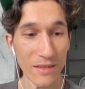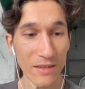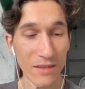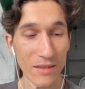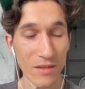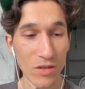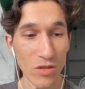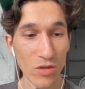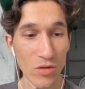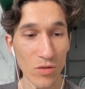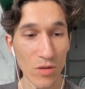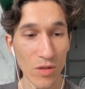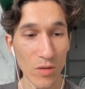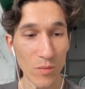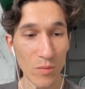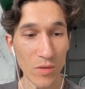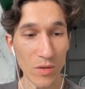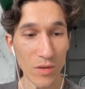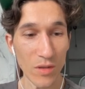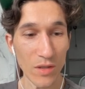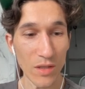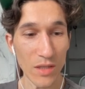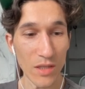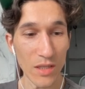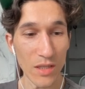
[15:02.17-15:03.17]
Should I
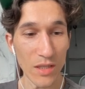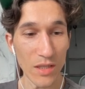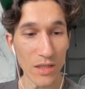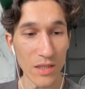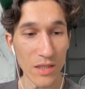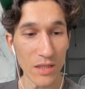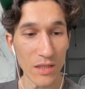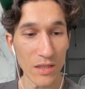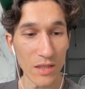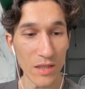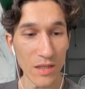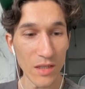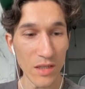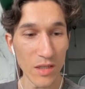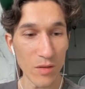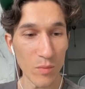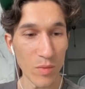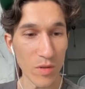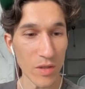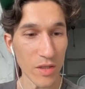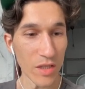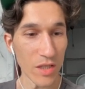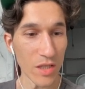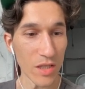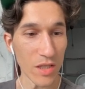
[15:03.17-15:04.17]
build a city? Oh, let's
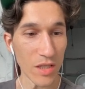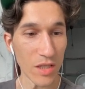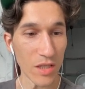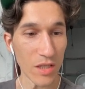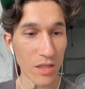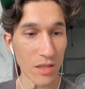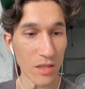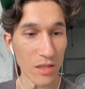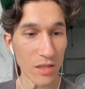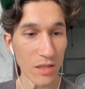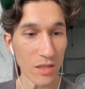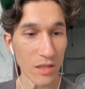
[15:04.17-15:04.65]
build a city.